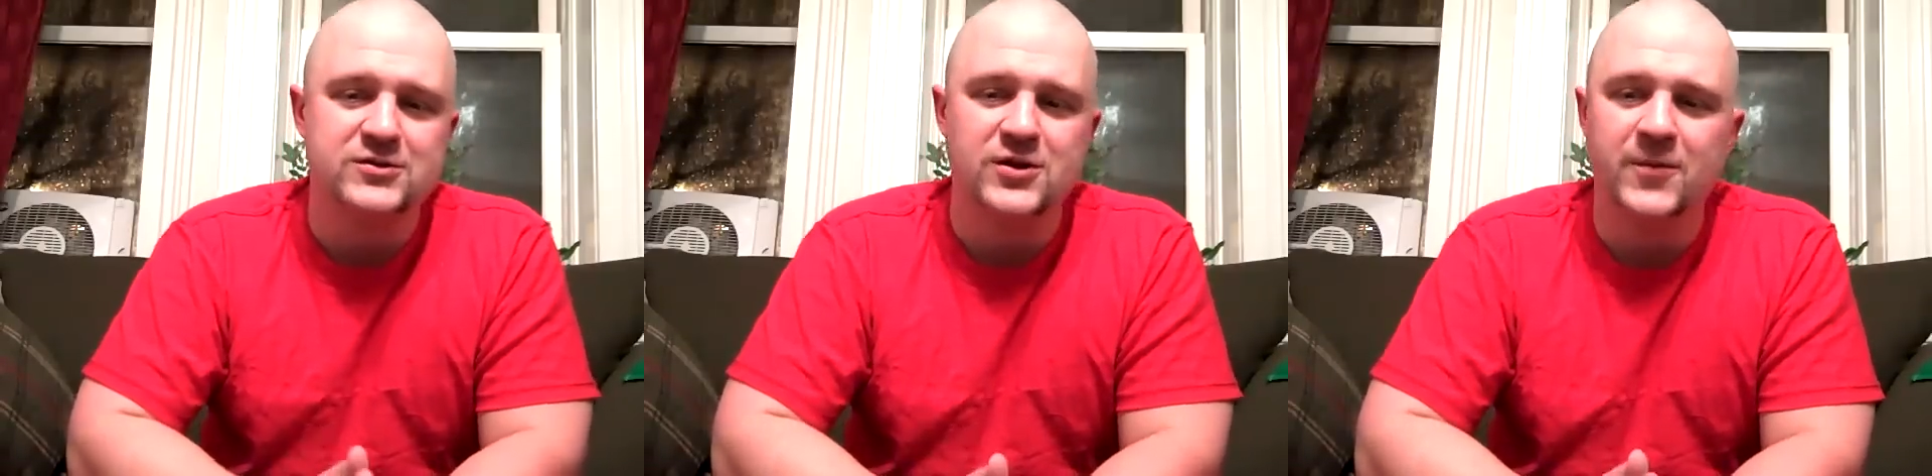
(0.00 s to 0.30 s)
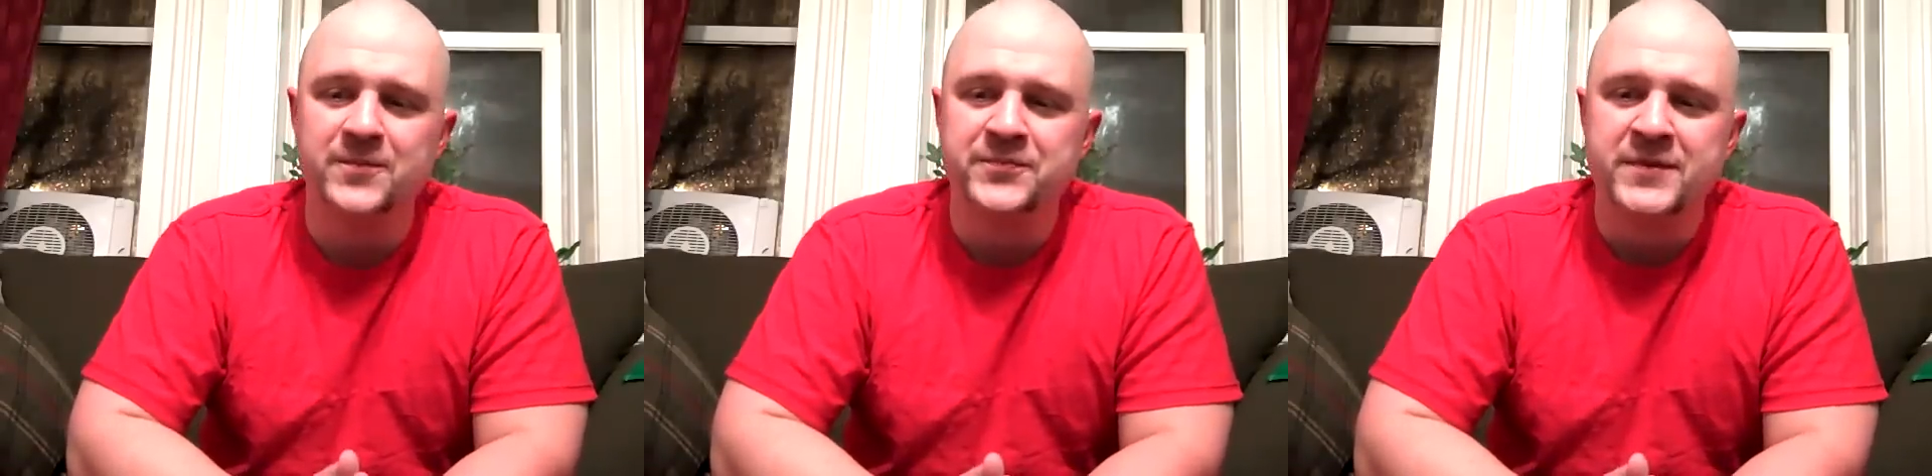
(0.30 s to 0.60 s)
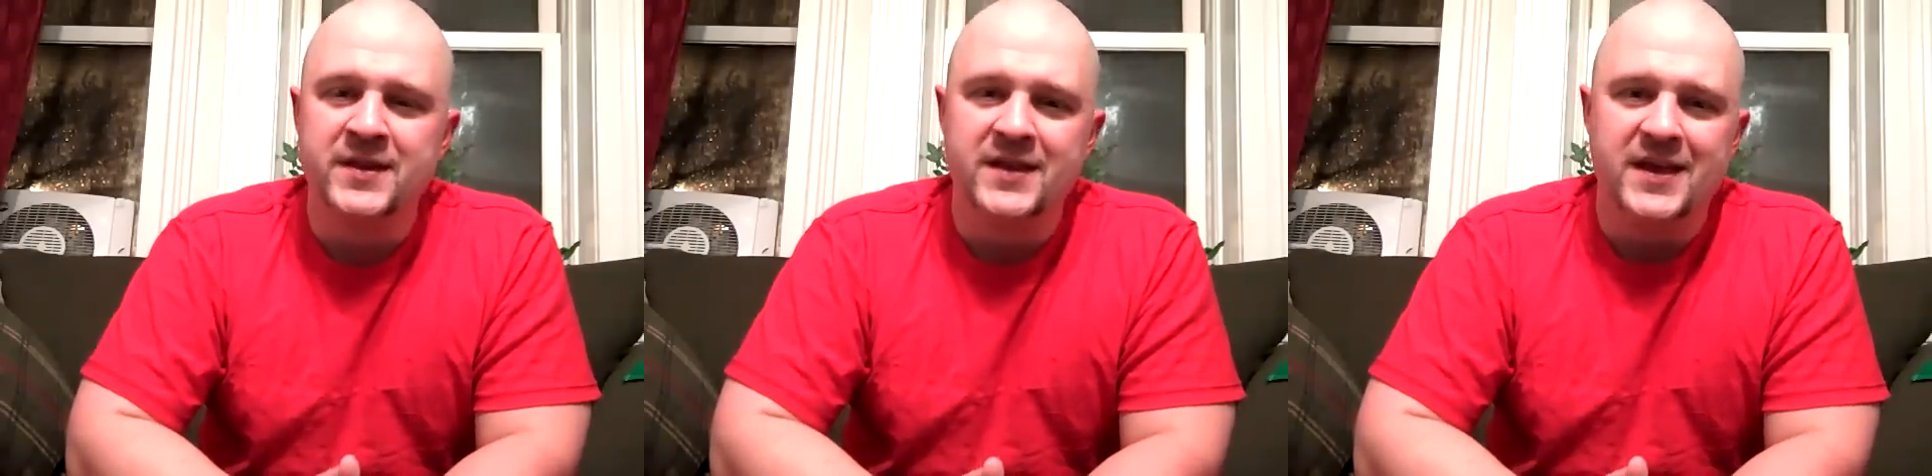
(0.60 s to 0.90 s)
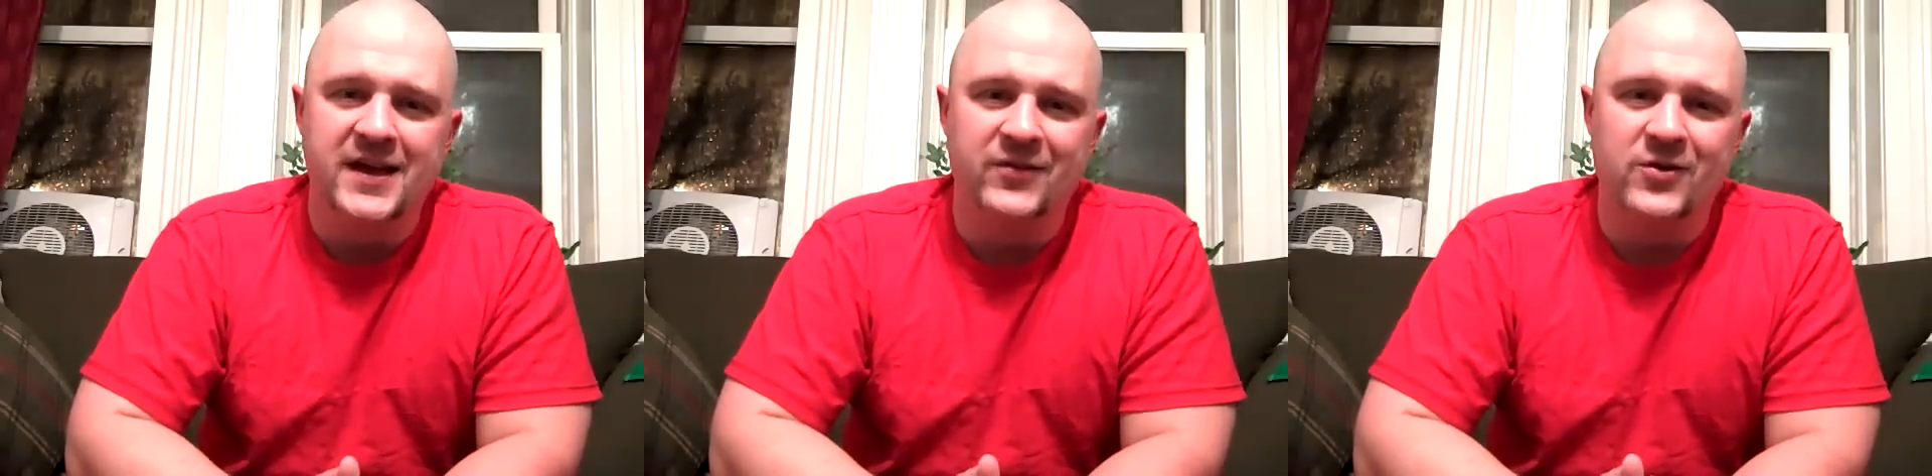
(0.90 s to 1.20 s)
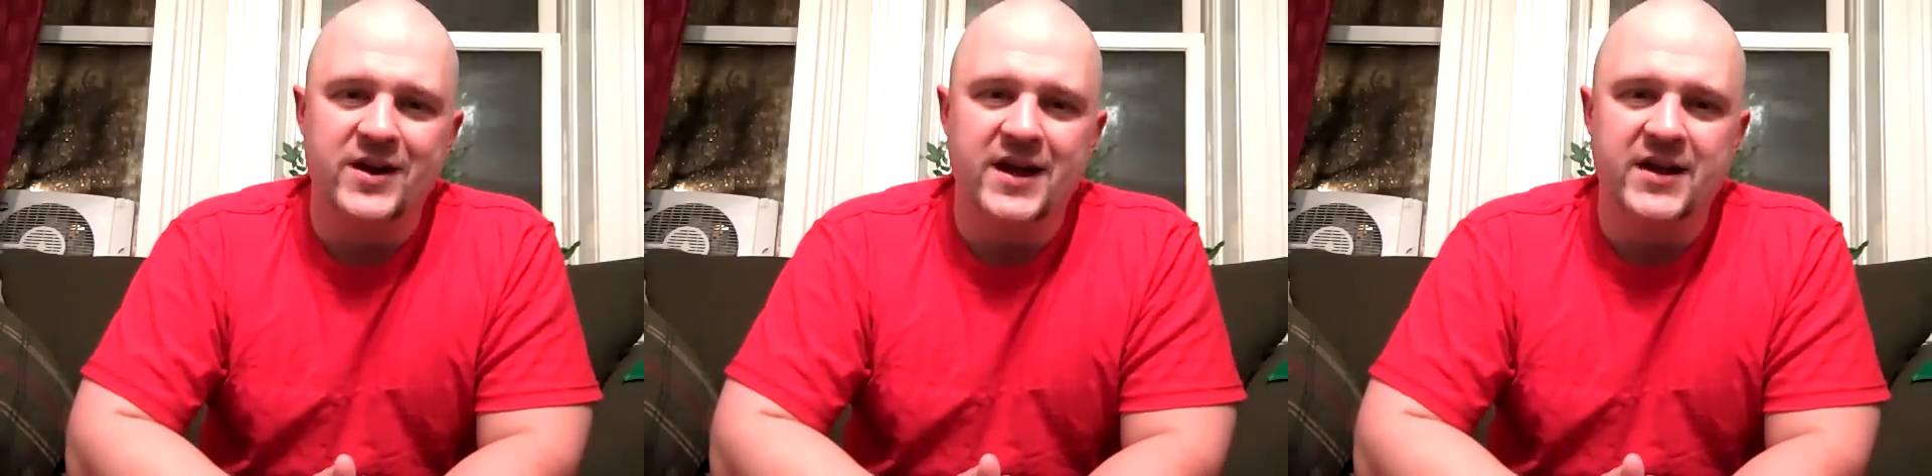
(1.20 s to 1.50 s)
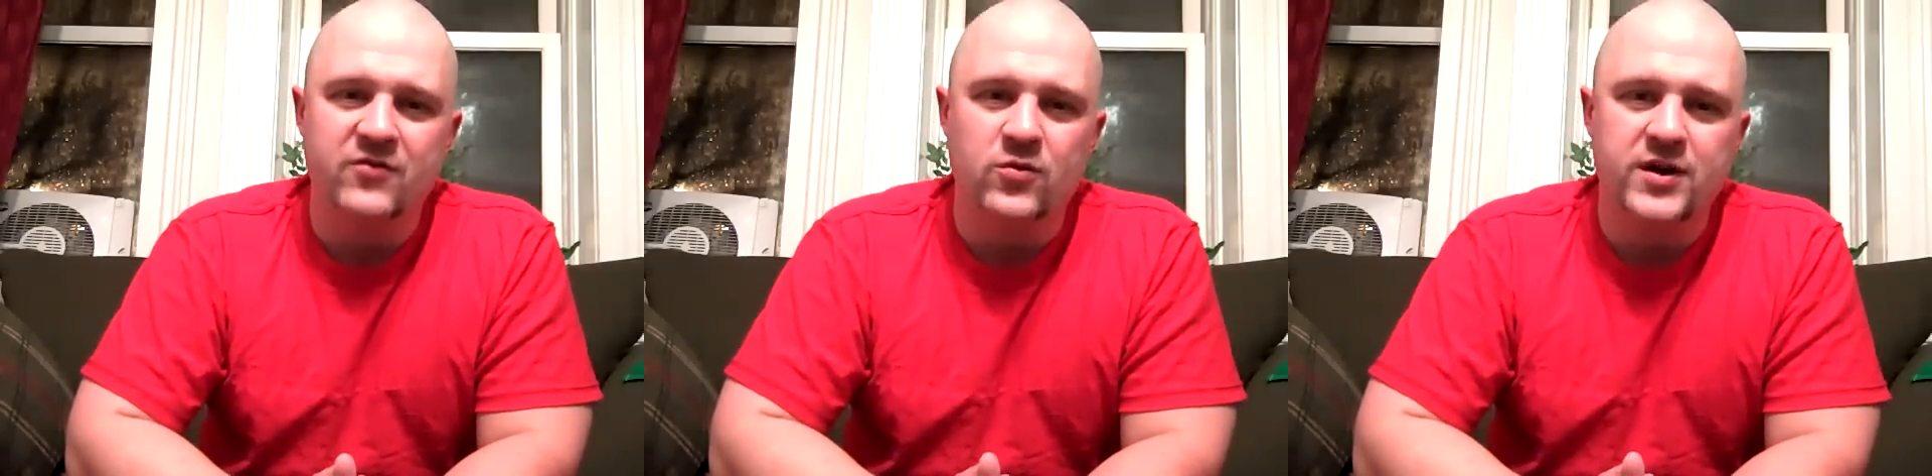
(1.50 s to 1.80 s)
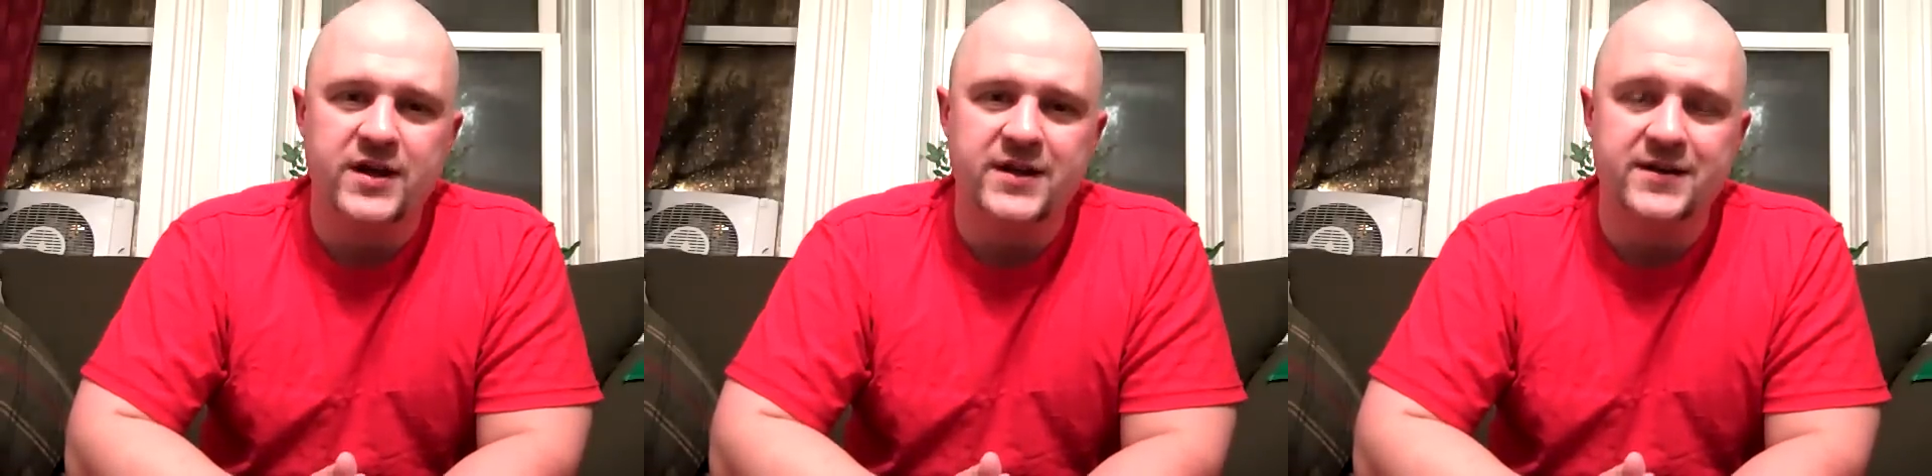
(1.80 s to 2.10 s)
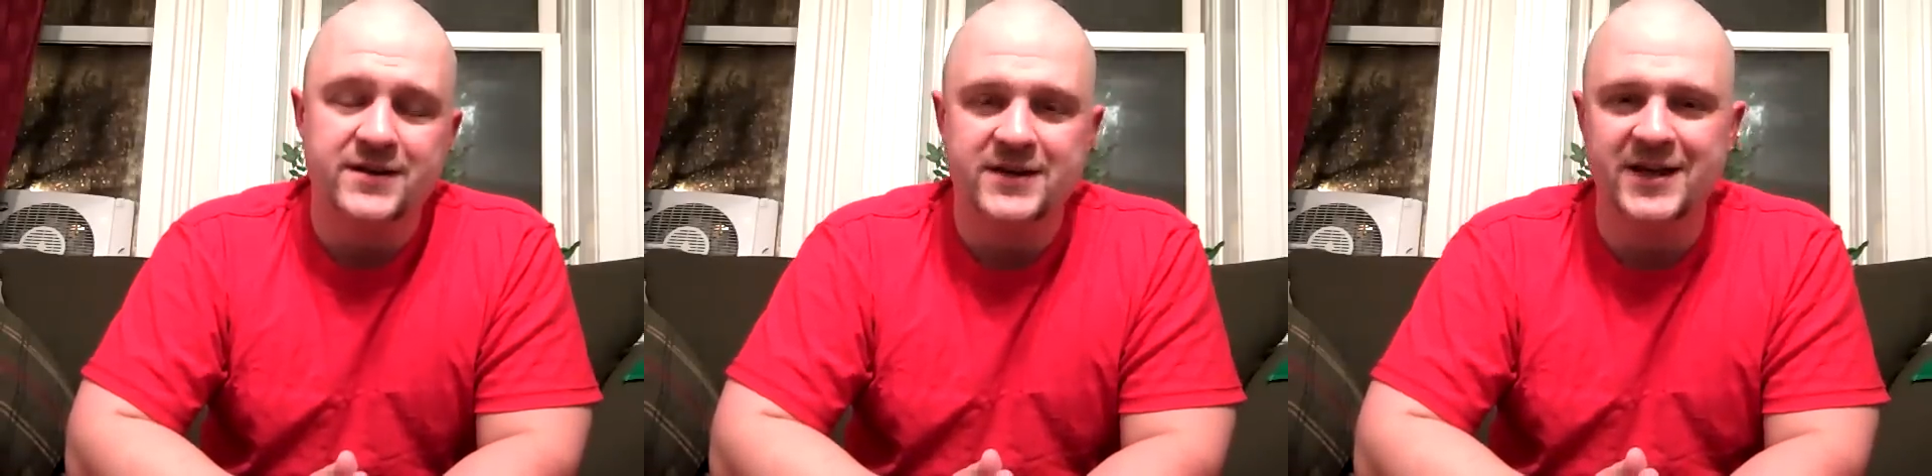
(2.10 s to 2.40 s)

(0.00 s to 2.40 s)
So have a great night, everyone, and